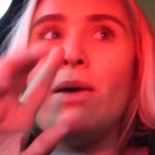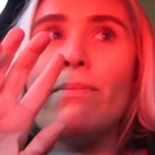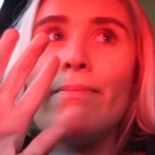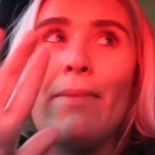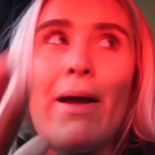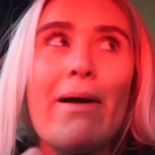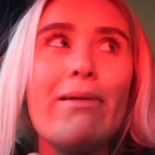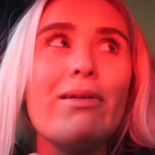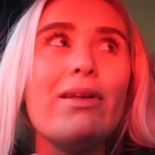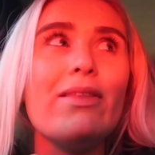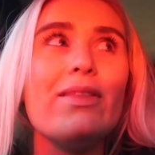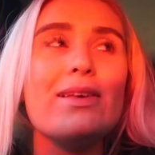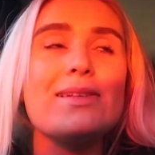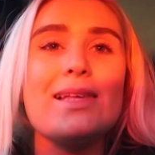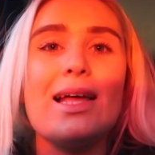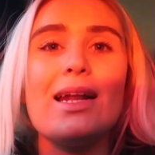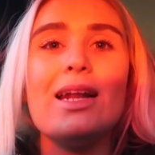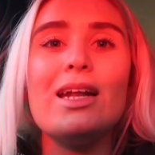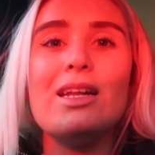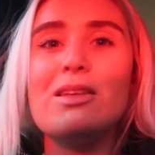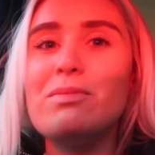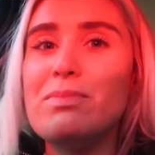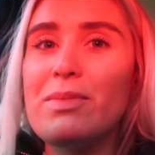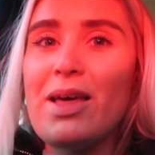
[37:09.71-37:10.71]
Apparently they're
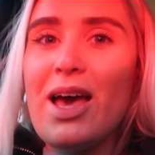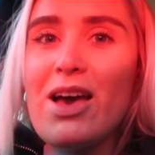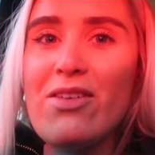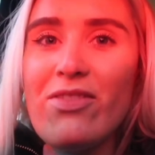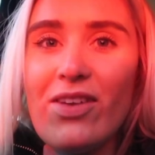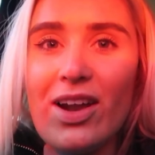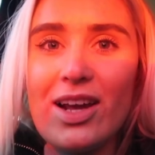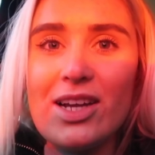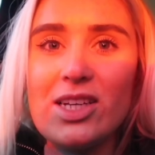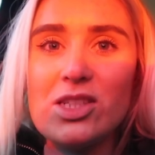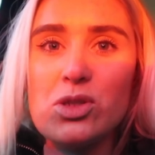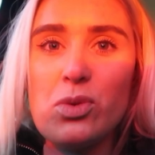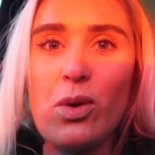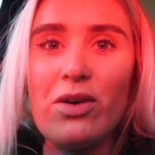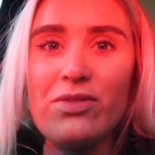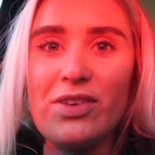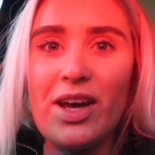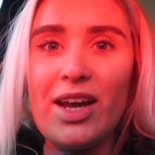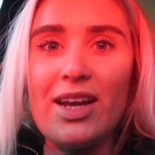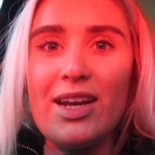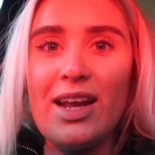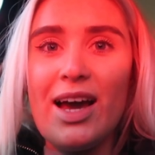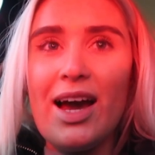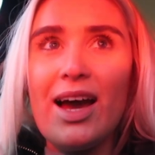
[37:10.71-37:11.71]
selling in there for like
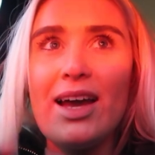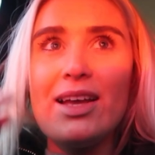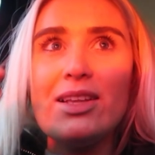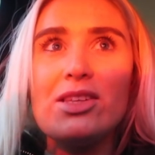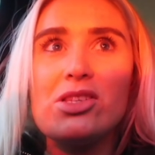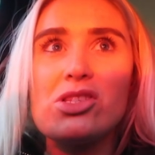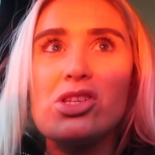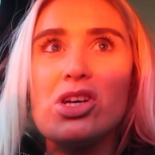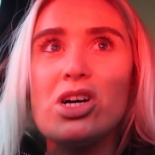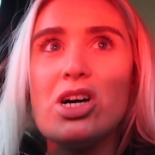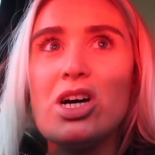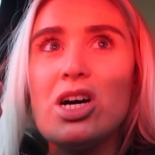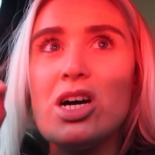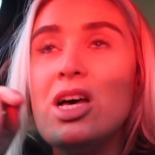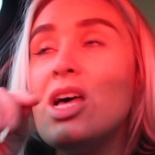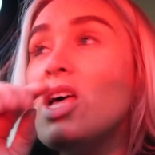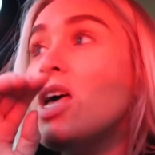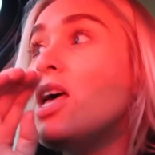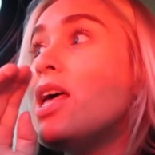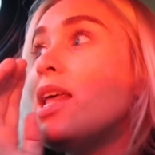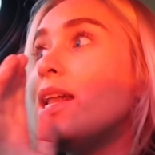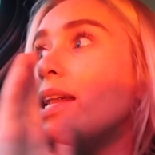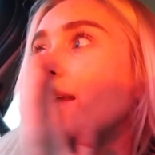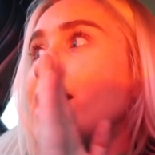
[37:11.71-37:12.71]
£12.99, so
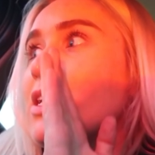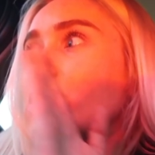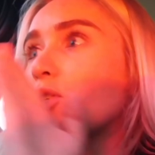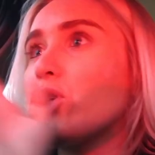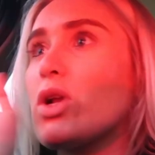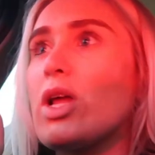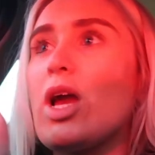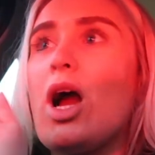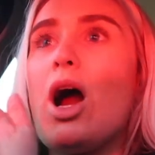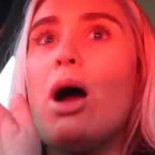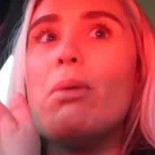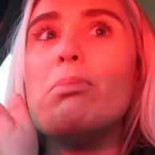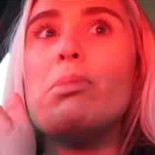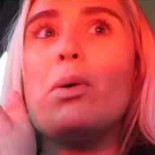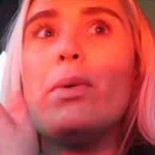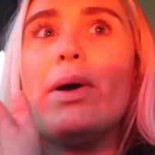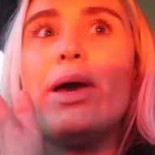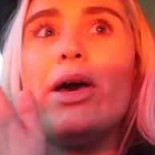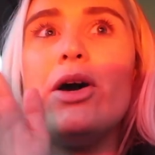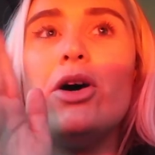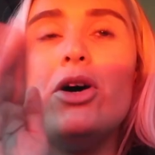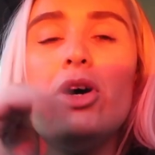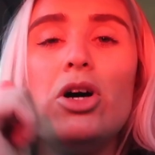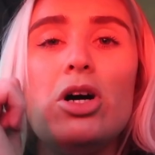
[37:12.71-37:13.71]
literally on my
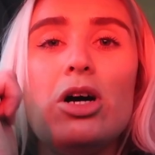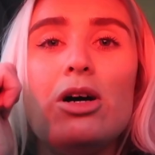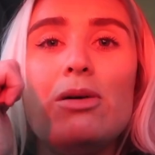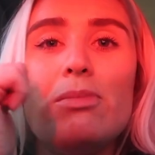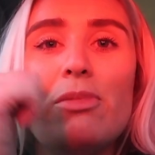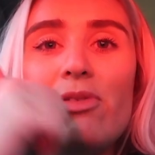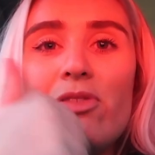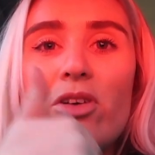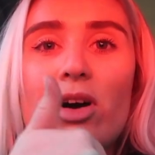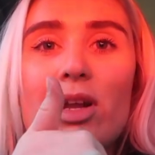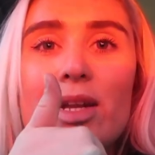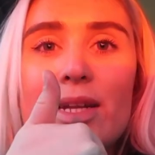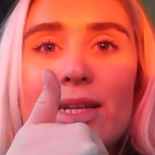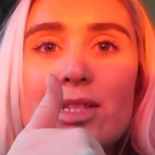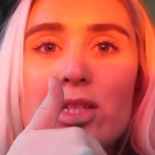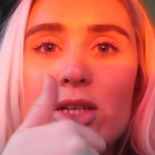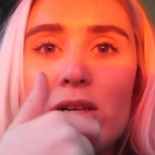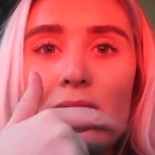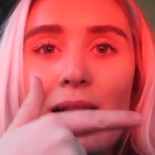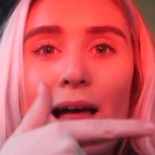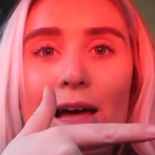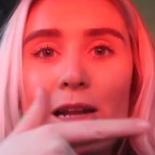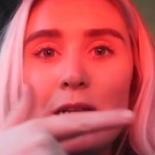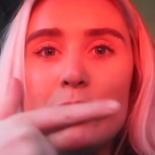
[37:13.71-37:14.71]
way home we've got
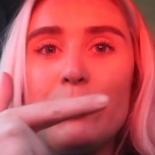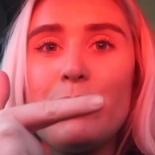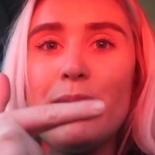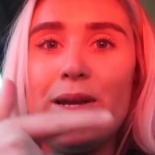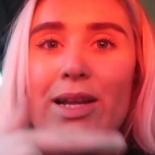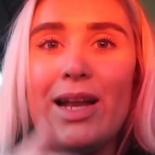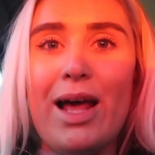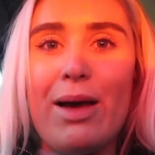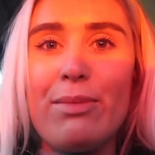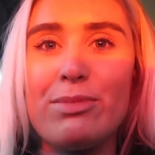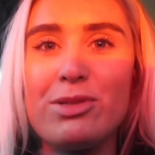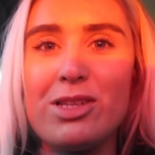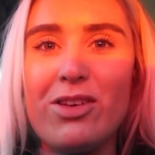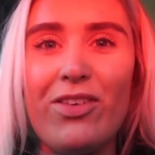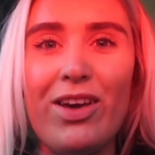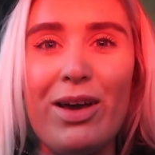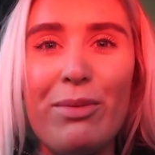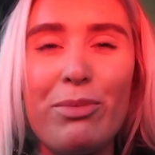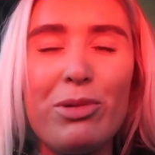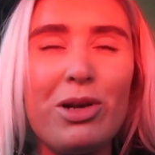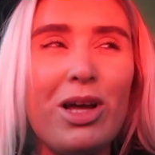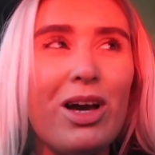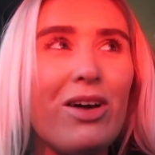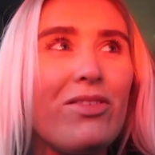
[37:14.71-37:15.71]
Lidl and B&M, so I think
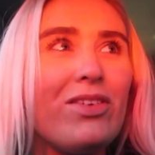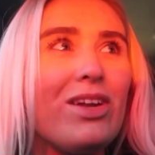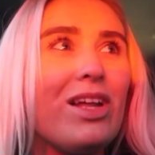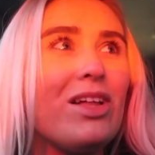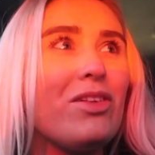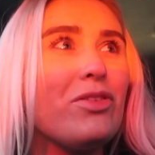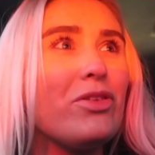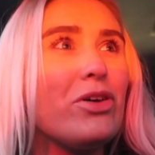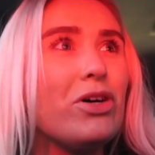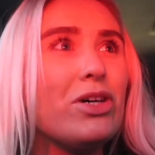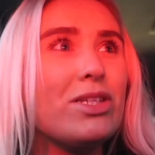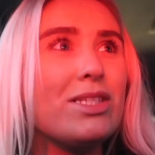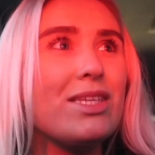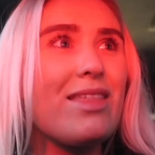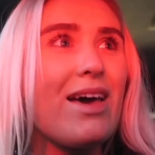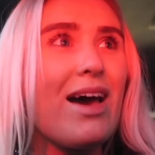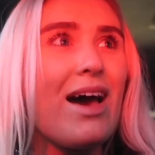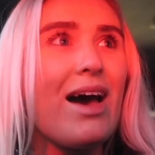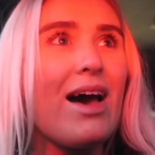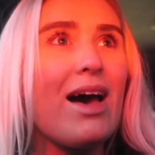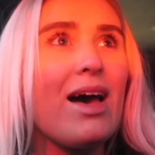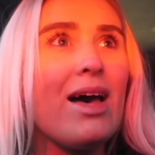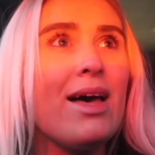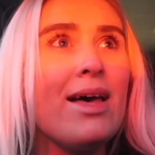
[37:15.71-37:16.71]
I'm gonna have a little nosy
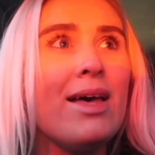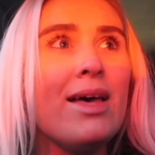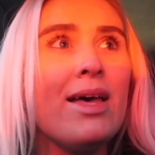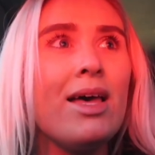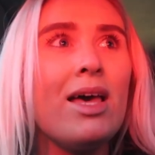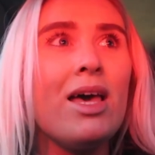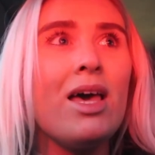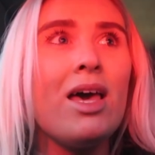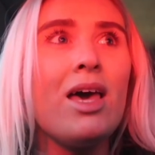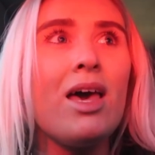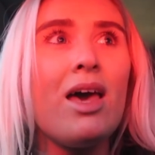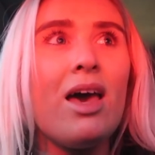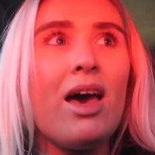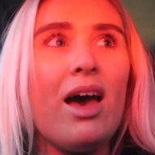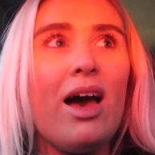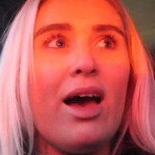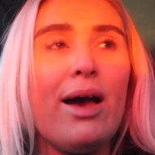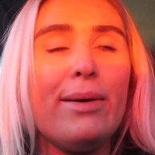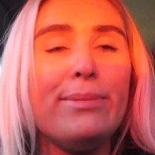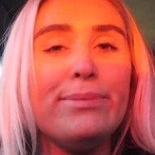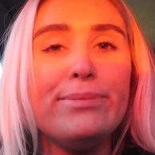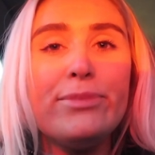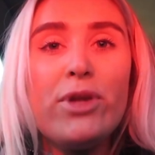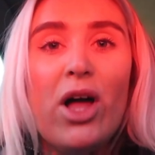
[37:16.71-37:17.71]

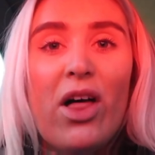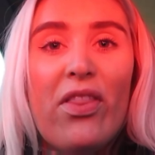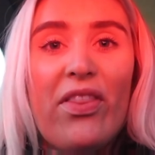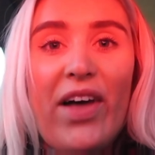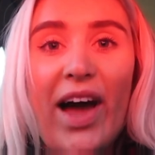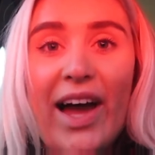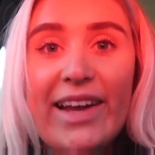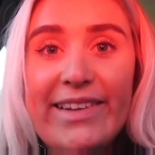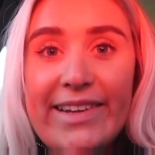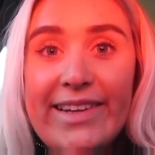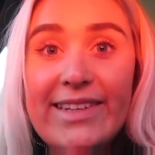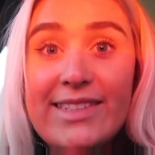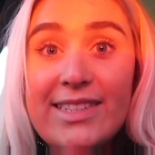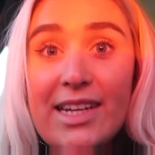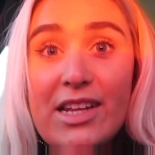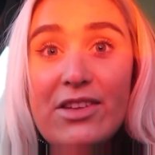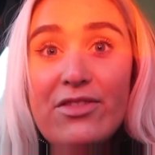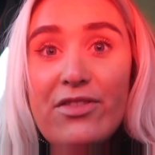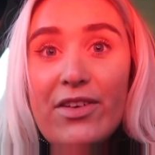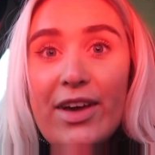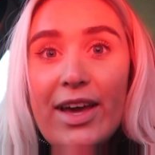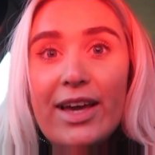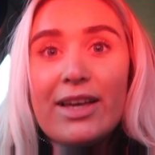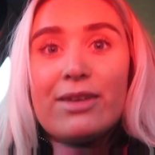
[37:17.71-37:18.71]
there. Not that I need
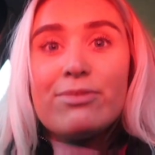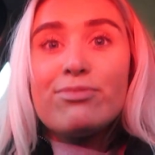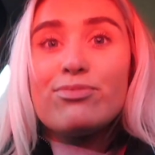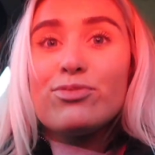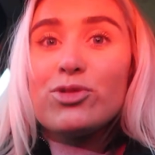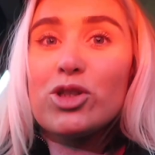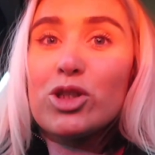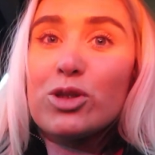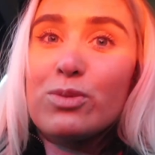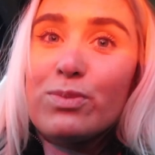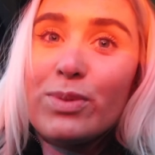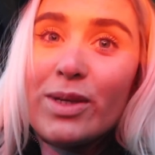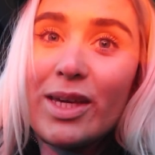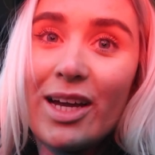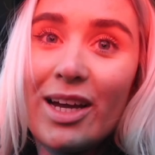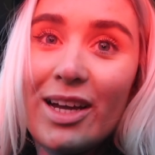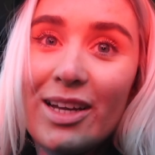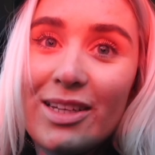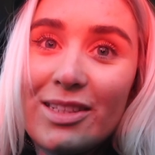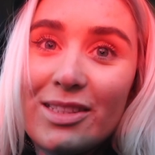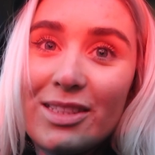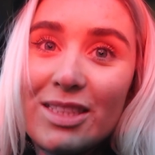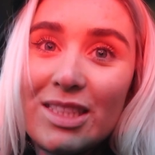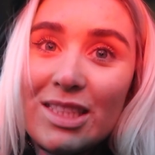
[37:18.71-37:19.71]
anything, just
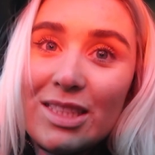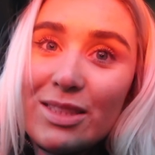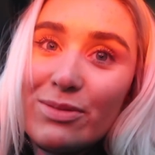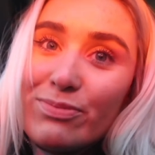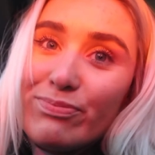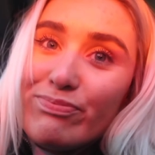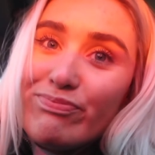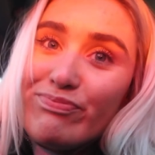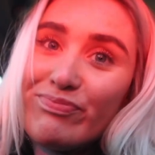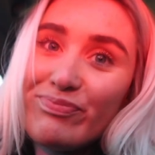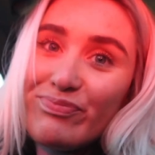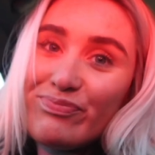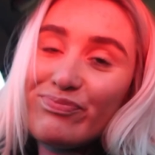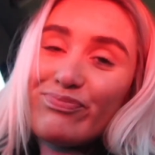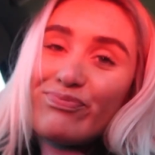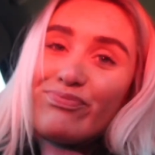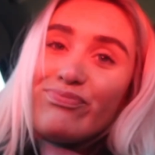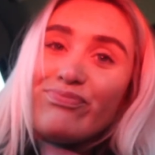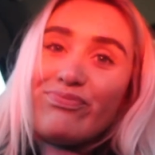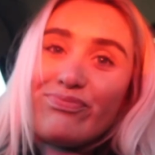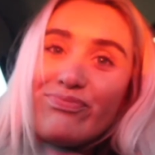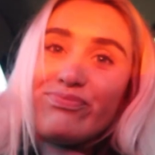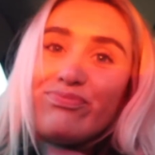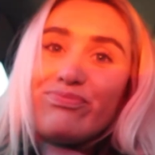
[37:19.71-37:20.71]
because
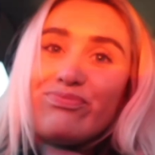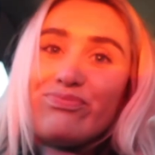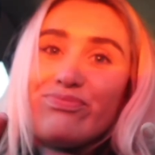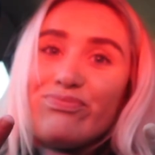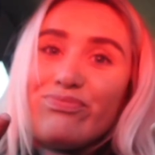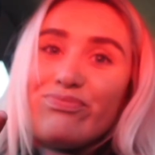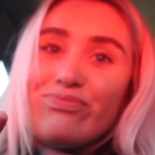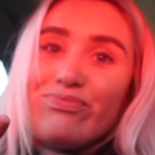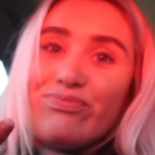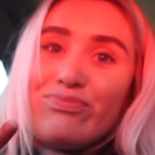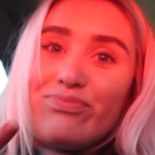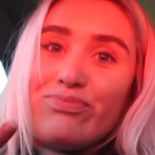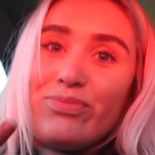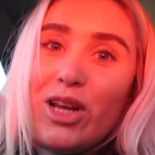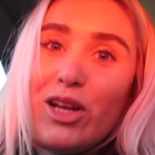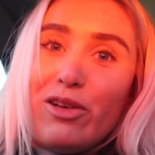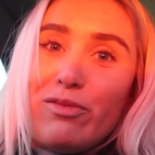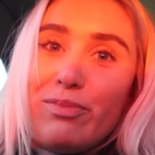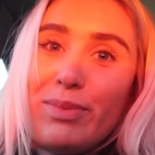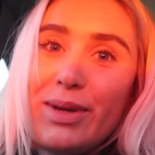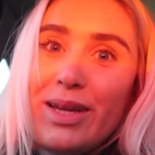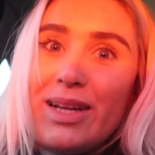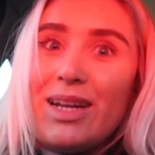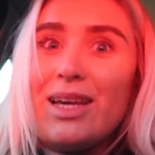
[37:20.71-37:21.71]
we
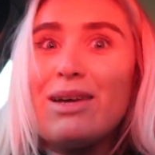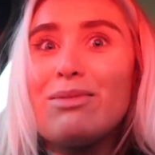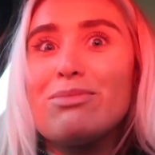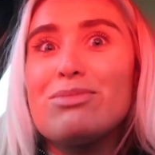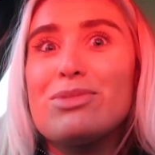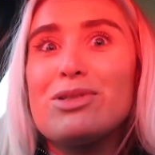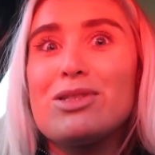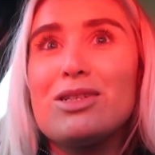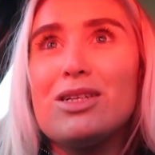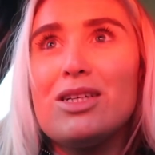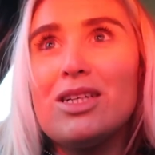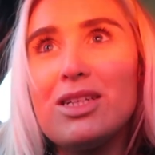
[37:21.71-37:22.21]
love B&M, so.